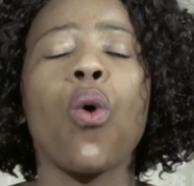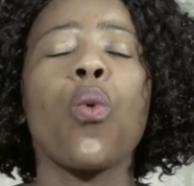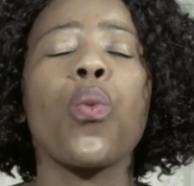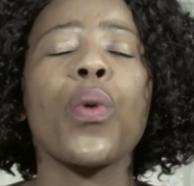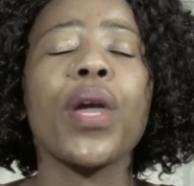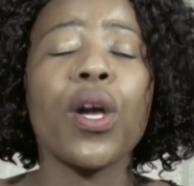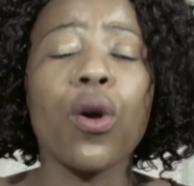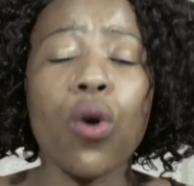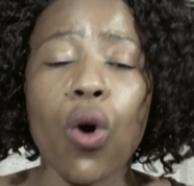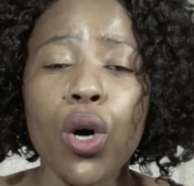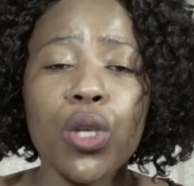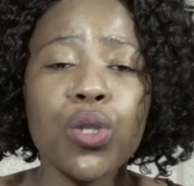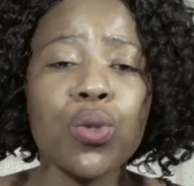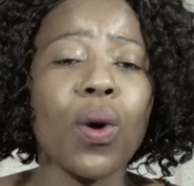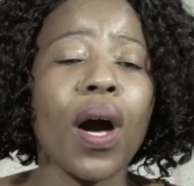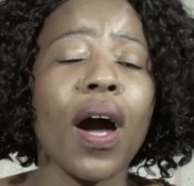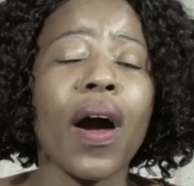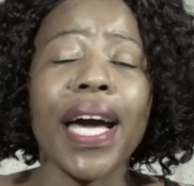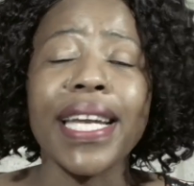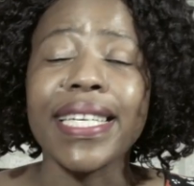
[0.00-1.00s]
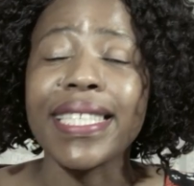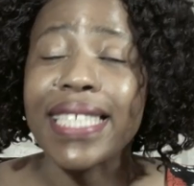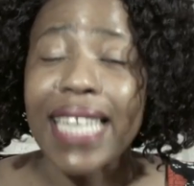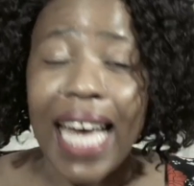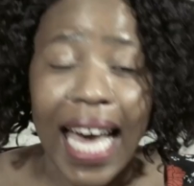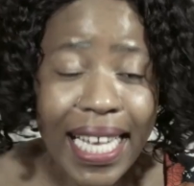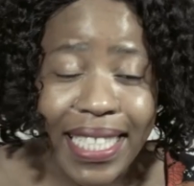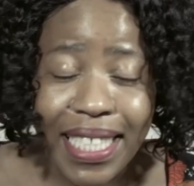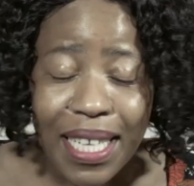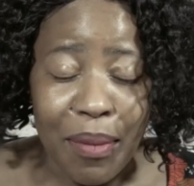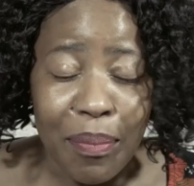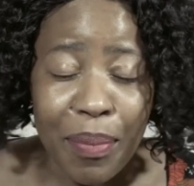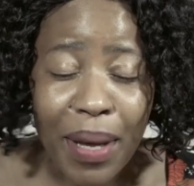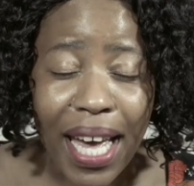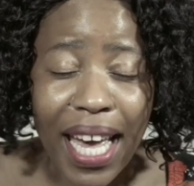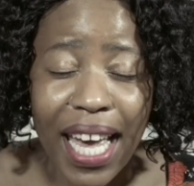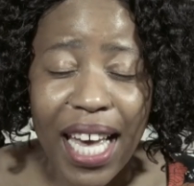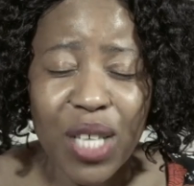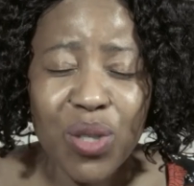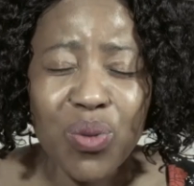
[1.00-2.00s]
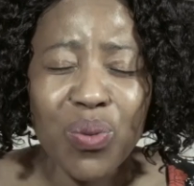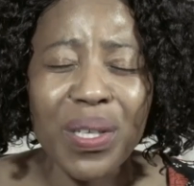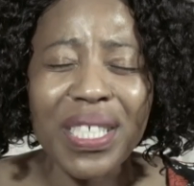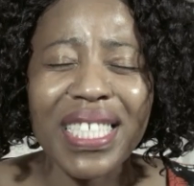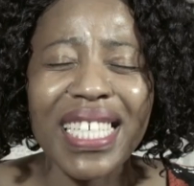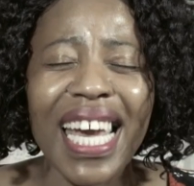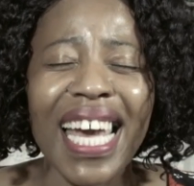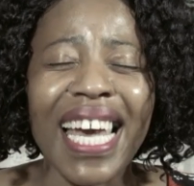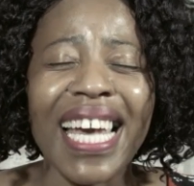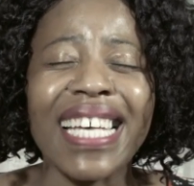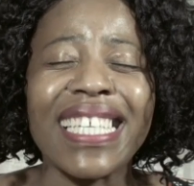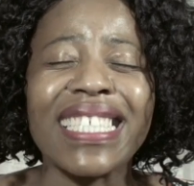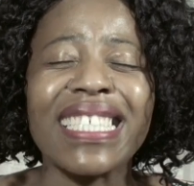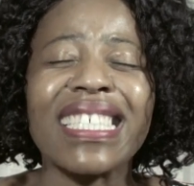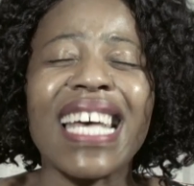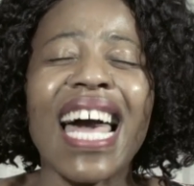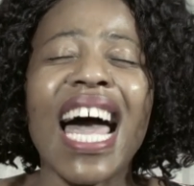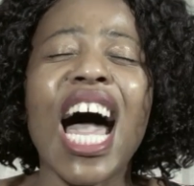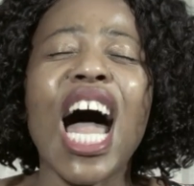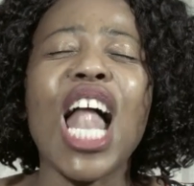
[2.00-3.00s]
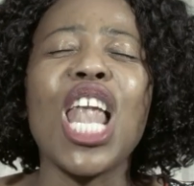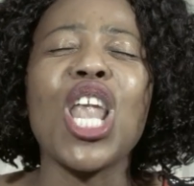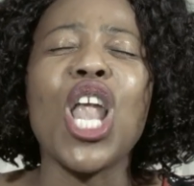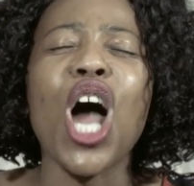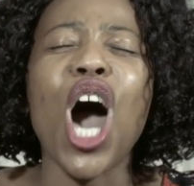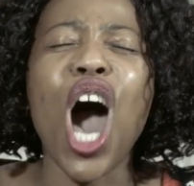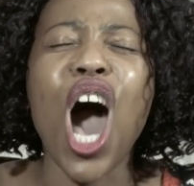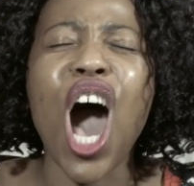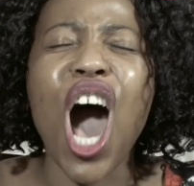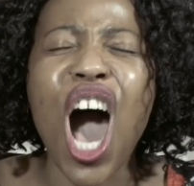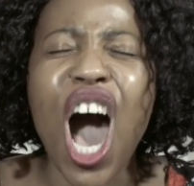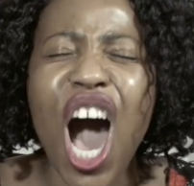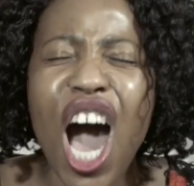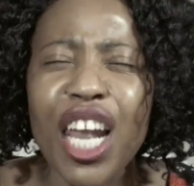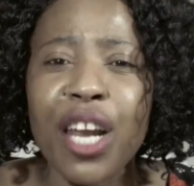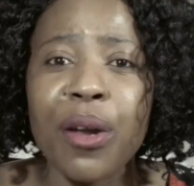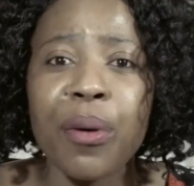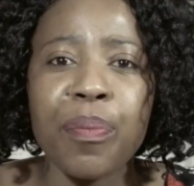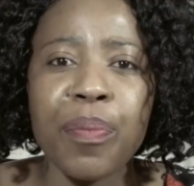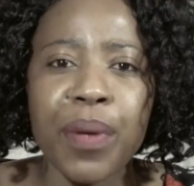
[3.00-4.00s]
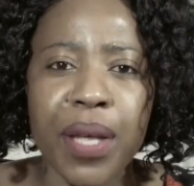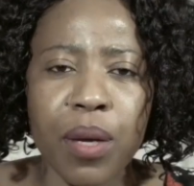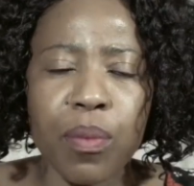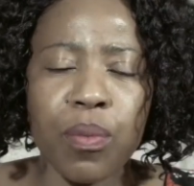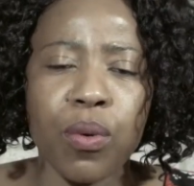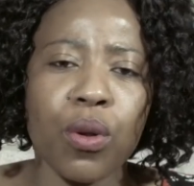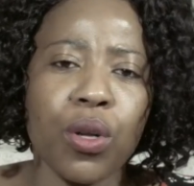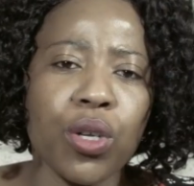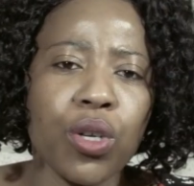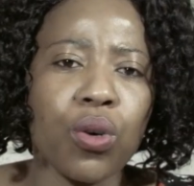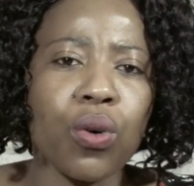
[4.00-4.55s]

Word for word: we go to our database which has a lot of people,